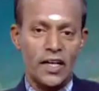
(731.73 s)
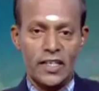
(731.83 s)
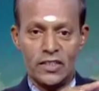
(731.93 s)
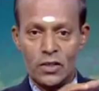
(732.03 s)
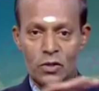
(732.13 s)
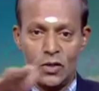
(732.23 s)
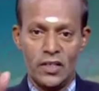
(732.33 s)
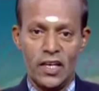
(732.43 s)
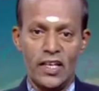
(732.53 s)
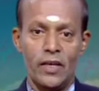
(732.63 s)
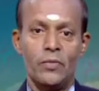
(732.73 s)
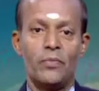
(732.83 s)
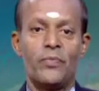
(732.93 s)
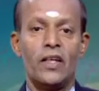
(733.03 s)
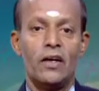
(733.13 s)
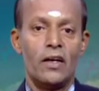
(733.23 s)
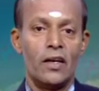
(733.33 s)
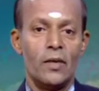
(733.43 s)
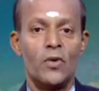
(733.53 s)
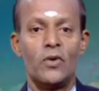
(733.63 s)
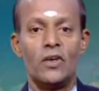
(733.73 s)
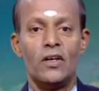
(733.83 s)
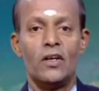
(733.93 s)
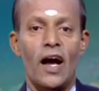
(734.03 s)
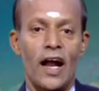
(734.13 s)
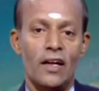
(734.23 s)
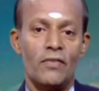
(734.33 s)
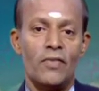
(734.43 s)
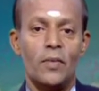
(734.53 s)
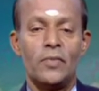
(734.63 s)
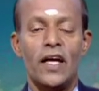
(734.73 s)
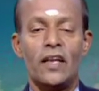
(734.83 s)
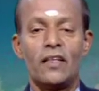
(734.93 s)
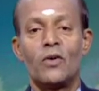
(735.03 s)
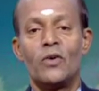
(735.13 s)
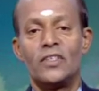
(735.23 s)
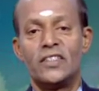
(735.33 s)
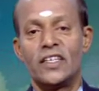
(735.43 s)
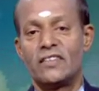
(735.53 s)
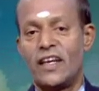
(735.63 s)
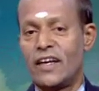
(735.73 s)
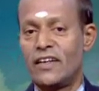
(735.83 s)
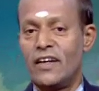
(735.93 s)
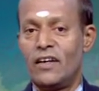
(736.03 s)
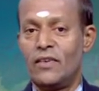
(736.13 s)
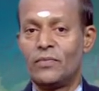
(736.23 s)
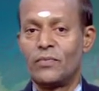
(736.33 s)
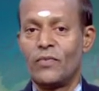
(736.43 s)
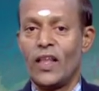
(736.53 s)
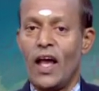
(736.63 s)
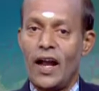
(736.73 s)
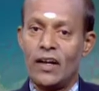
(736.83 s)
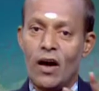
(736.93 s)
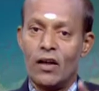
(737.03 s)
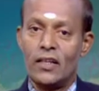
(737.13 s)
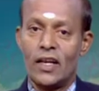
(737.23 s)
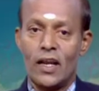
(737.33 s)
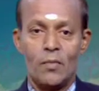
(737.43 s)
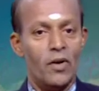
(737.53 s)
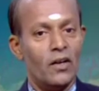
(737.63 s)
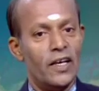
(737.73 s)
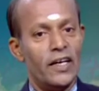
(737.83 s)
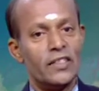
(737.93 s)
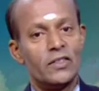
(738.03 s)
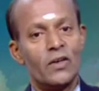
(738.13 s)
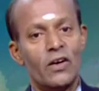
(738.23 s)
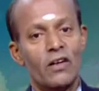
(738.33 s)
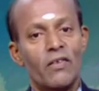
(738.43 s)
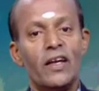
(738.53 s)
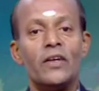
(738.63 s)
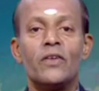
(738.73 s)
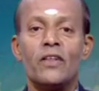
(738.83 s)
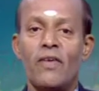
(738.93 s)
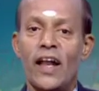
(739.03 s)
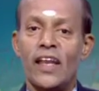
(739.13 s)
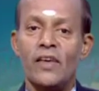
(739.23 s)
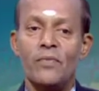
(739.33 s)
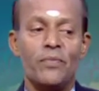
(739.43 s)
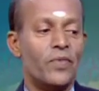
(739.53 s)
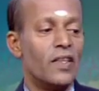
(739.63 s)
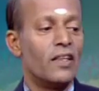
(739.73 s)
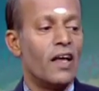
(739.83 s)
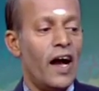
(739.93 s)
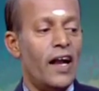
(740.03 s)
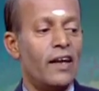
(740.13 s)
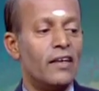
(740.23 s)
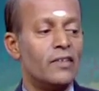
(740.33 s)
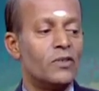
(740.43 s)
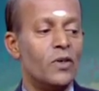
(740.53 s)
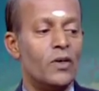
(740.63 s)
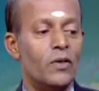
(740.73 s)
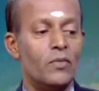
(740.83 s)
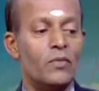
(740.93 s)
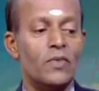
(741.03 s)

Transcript: that is totally removed, and from there the coal is extracted, and all the rubble that is thrown away into the valley. And so,